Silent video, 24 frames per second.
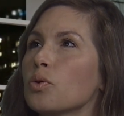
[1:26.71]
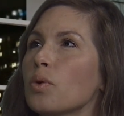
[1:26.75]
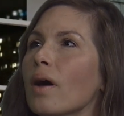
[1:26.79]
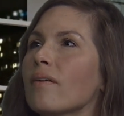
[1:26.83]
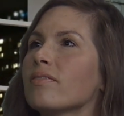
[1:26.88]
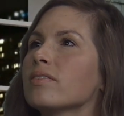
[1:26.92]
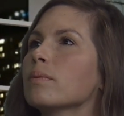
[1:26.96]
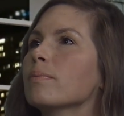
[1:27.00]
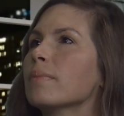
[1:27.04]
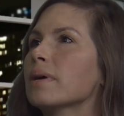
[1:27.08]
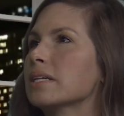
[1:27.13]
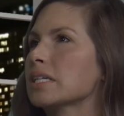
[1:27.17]
have
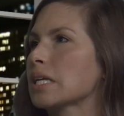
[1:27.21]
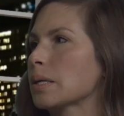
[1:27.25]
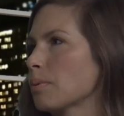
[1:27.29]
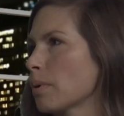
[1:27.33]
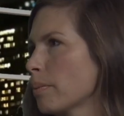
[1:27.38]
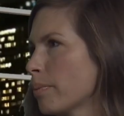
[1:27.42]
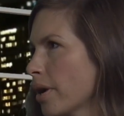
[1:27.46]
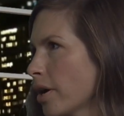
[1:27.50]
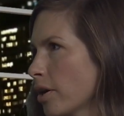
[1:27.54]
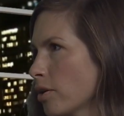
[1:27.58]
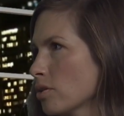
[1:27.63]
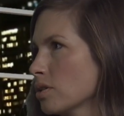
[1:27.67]
to mentally
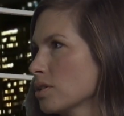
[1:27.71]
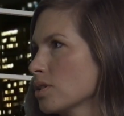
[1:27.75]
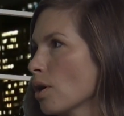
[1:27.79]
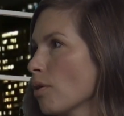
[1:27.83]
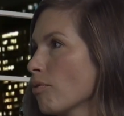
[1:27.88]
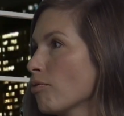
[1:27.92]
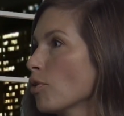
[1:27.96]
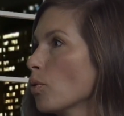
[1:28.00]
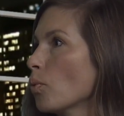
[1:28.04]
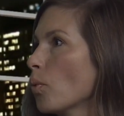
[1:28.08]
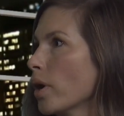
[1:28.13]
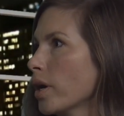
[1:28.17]
prepare
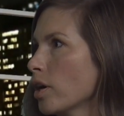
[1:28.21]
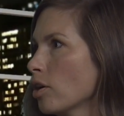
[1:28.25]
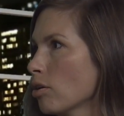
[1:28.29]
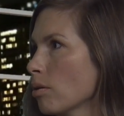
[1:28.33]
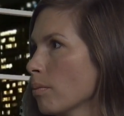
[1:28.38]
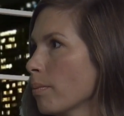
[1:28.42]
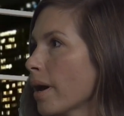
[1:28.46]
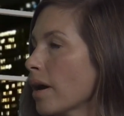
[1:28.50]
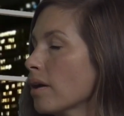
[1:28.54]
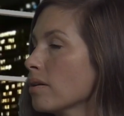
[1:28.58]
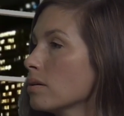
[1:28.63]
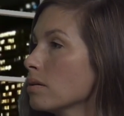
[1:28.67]
yourself for what you're
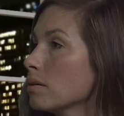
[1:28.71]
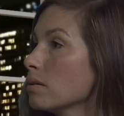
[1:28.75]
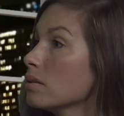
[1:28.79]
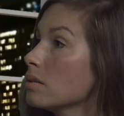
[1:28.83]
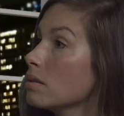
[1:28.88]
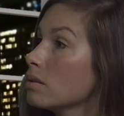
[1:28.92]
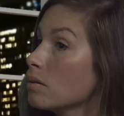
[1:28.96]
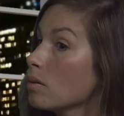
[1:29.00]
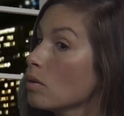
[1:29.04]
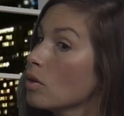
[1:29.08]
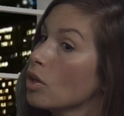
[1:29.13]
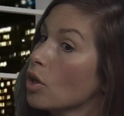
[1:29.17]
about,
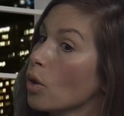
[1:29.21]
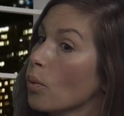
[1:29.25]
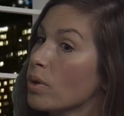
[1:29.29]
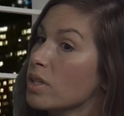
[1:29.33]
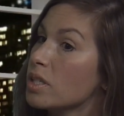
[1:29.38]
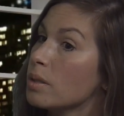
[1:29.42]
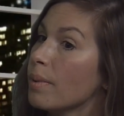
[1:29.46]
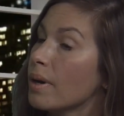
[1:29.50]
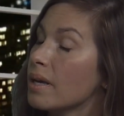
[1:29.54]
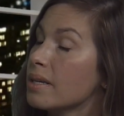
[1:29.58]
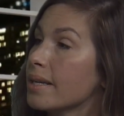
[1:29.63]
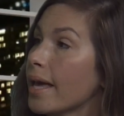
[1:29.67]
what's
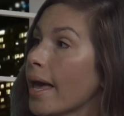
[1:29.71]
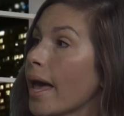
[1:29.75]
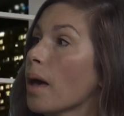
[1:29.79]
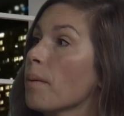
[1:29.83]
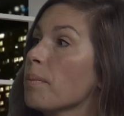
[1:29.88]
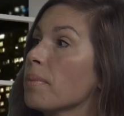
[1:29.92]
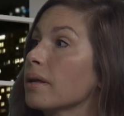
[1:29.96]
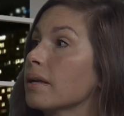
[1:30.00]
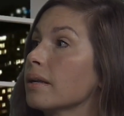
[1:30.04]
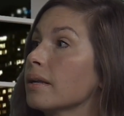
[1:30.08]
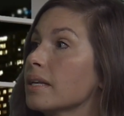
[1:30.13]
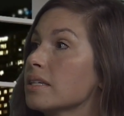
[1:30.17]
about to happen.